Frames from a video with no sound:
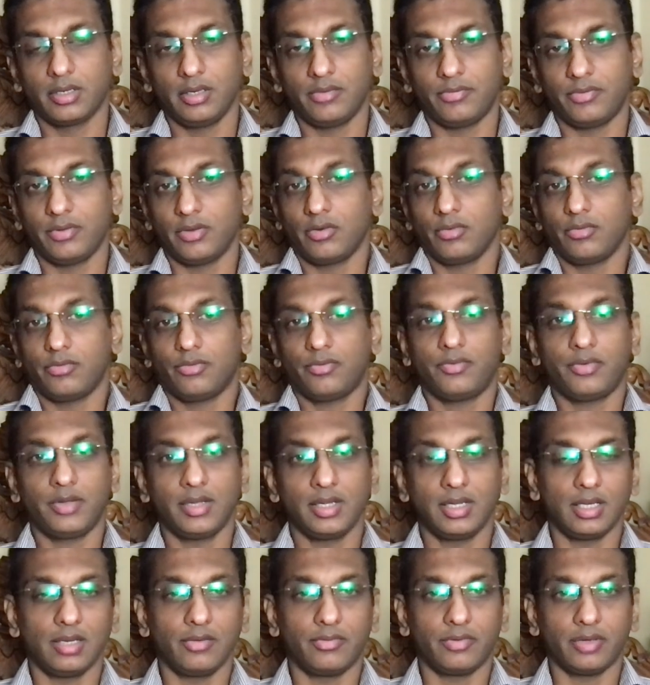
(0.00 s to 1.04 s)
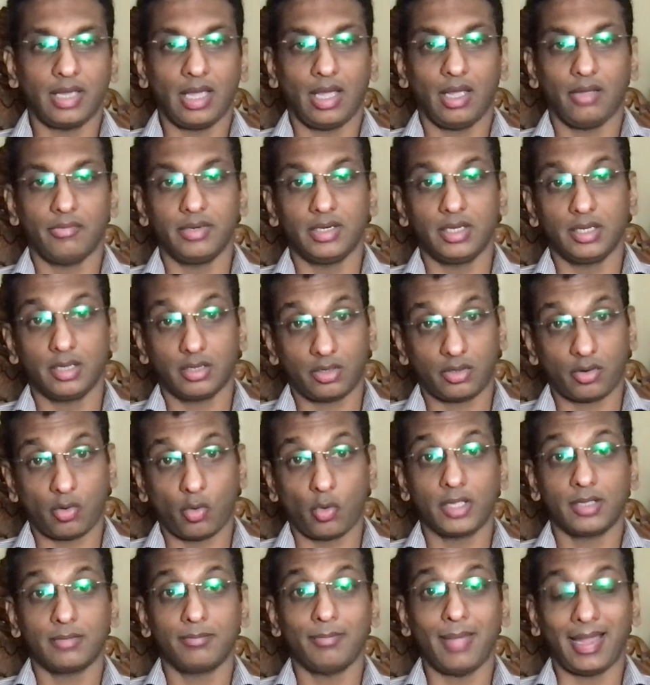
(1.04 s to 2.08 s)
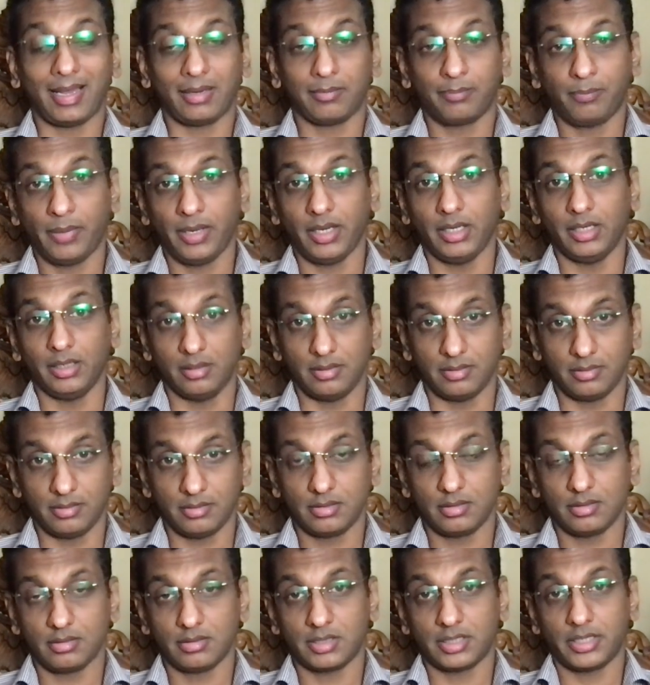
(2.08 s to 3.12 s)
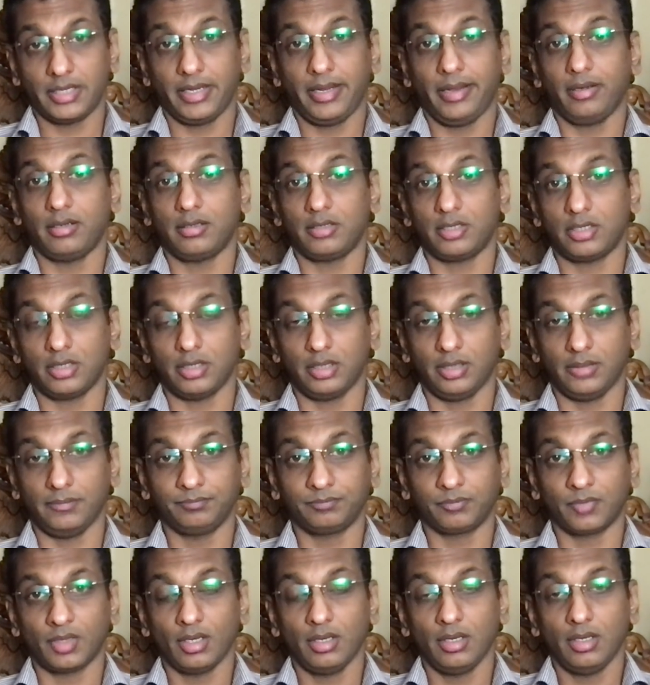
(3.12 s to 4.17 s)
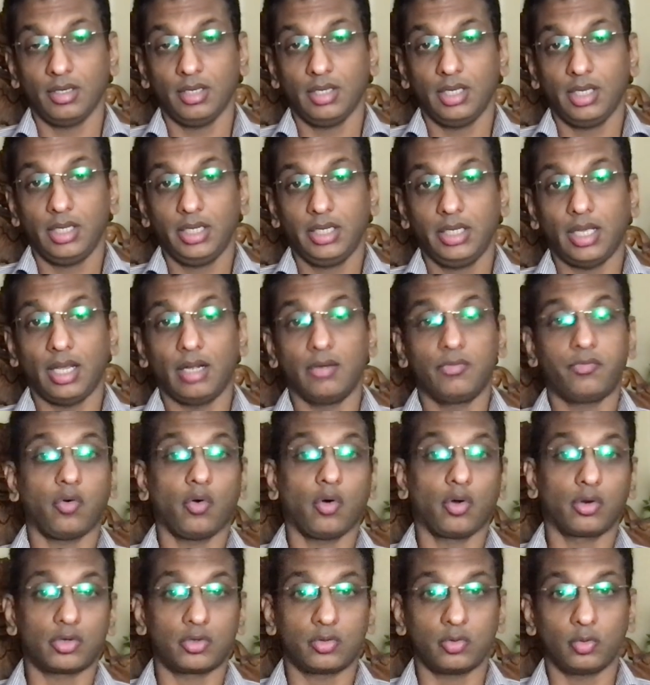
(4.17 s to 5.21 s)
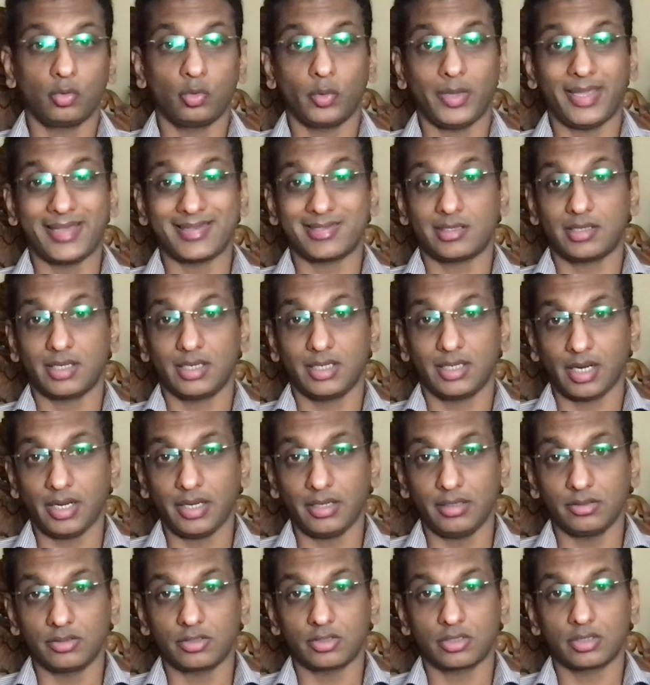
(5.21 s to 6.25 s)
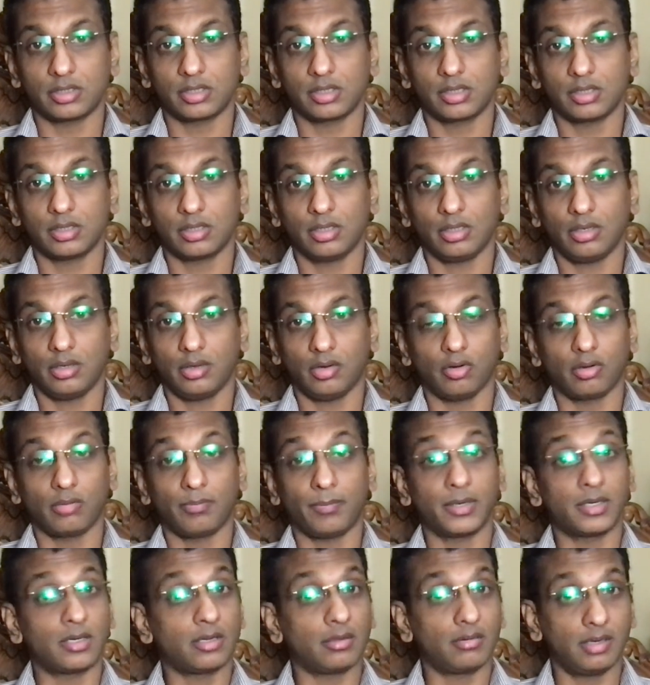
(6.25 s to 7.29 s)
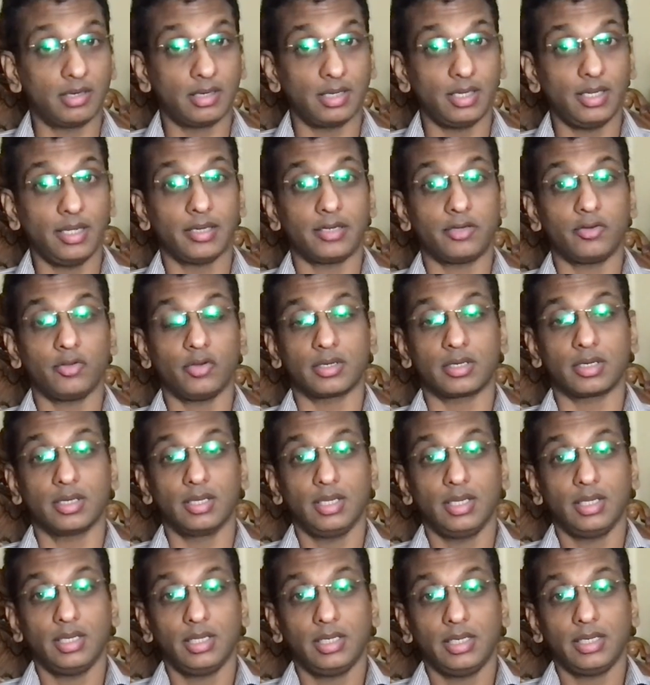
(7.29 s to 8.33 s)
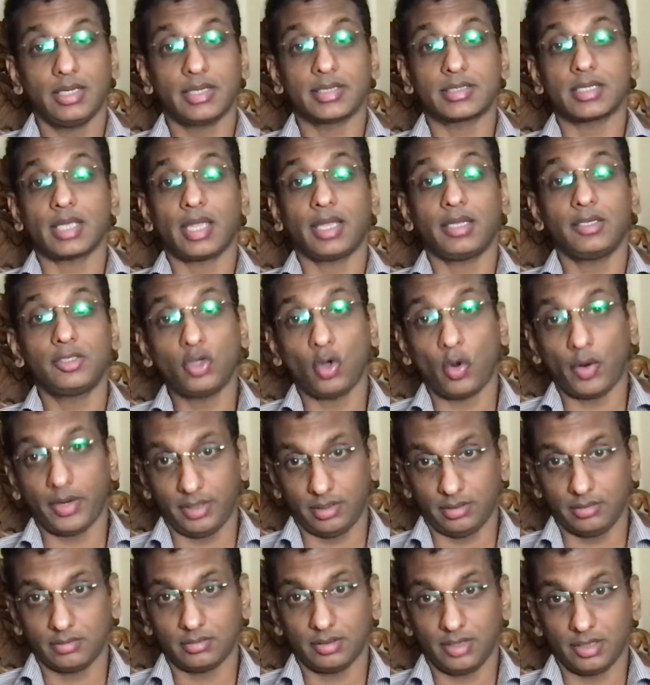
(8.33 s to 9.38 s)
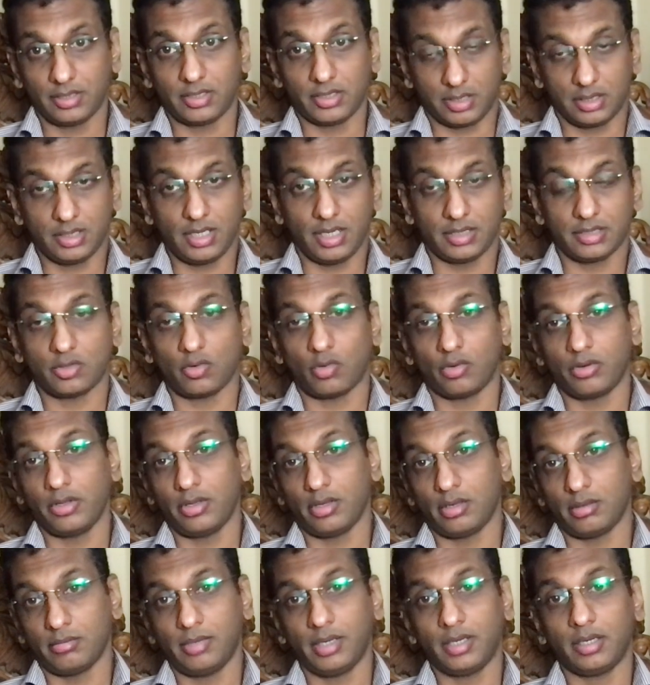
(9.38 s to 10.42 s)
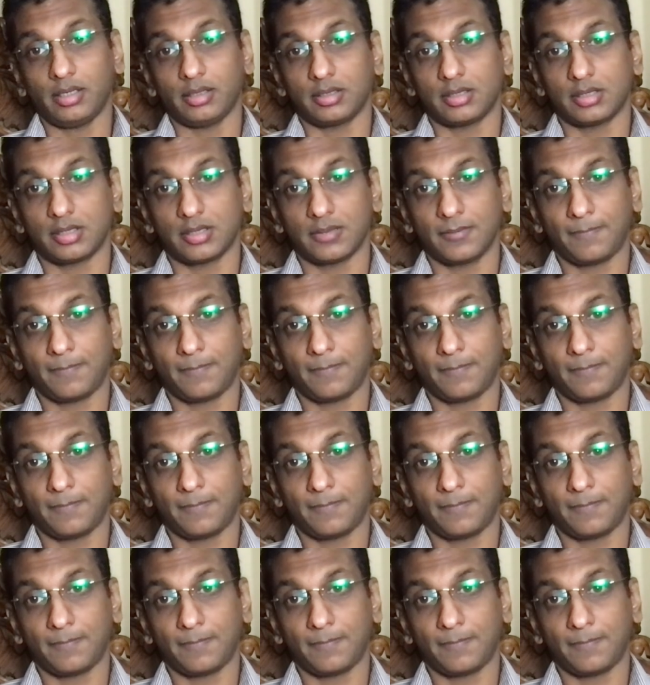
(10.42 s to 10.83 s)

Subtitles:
if you have any chronic back pain, say at L4 to S3 range, or particularly at your SI joint, that's on your buttocks.